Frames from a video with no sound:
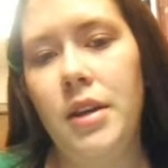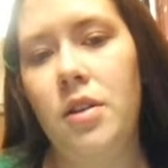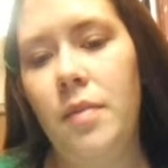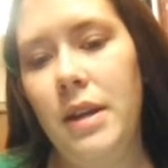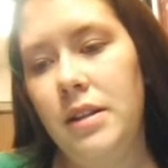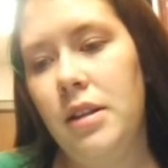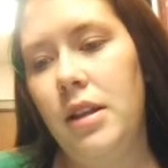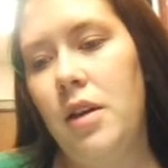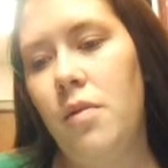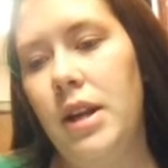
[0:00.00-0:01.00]
So
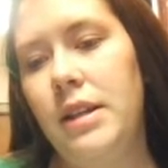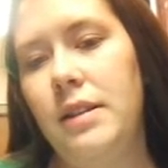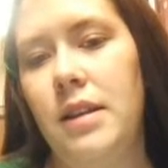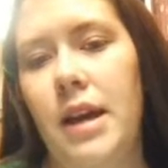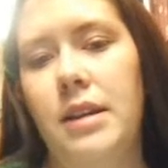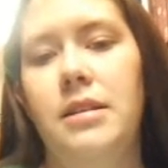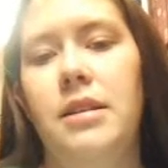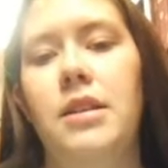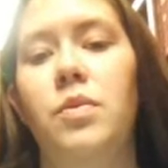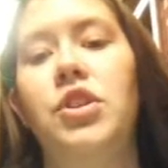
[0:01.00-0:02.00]
basically what he says
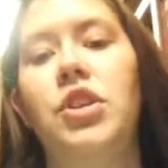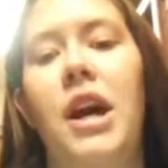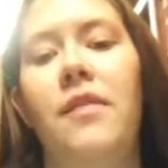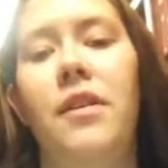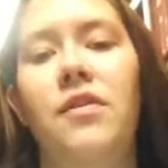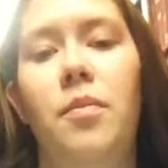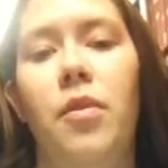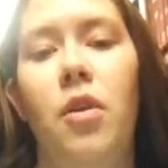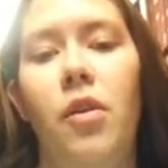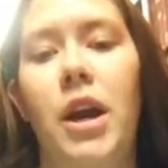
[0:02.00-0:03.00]
is we should have gifted
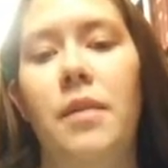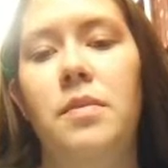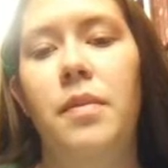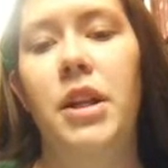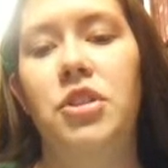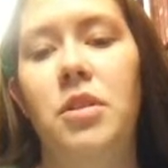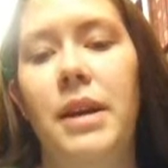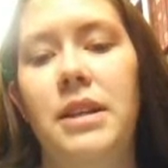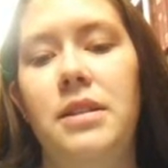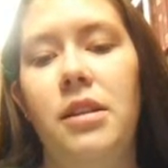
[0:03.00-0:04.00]
programs, but it should
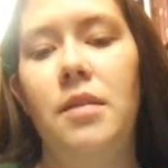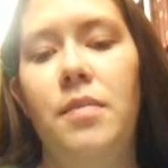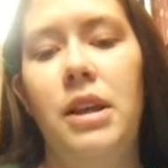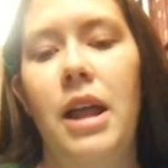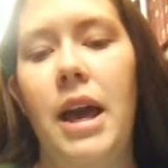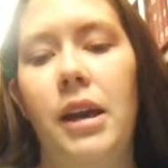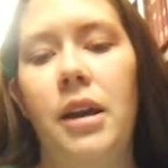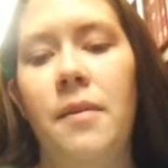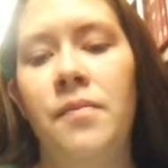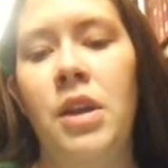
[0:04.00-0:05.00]
basically be
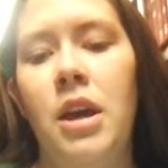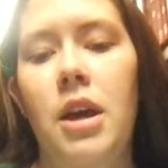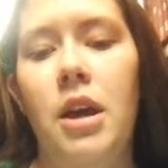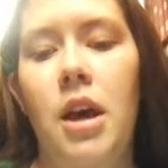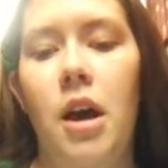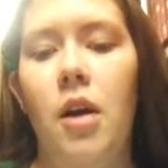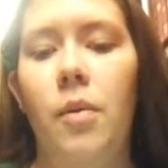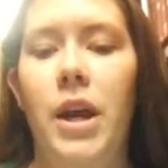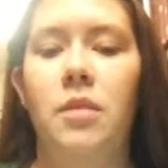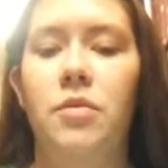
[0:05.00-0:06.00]
like a
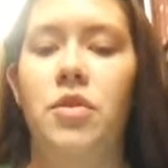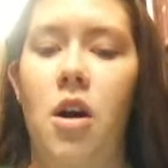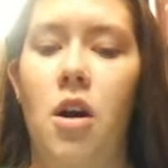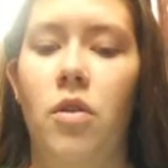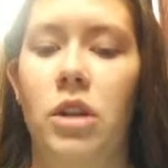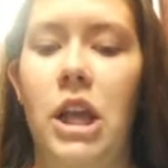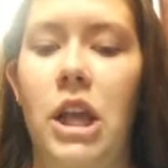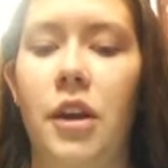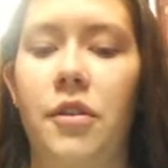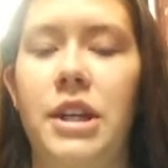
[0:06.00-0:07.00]
random draw or
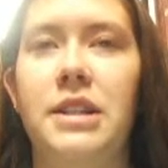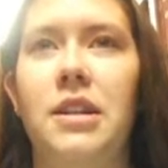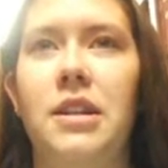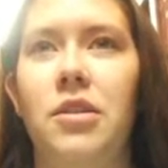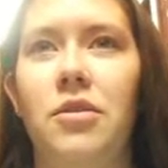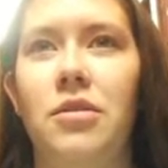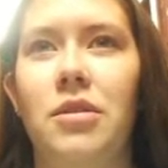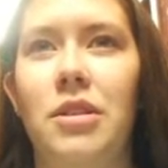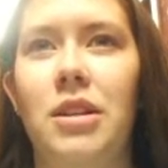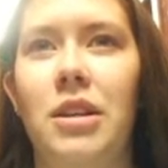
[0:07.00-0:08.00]
lottery to see who
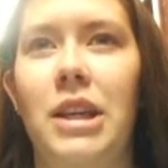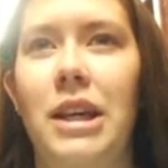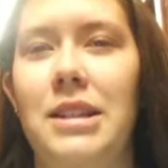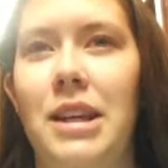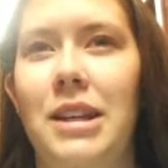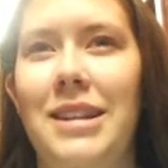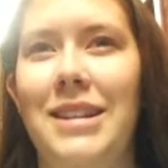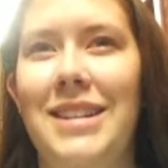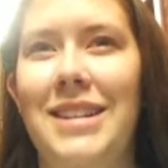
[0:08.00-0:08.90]
gets in.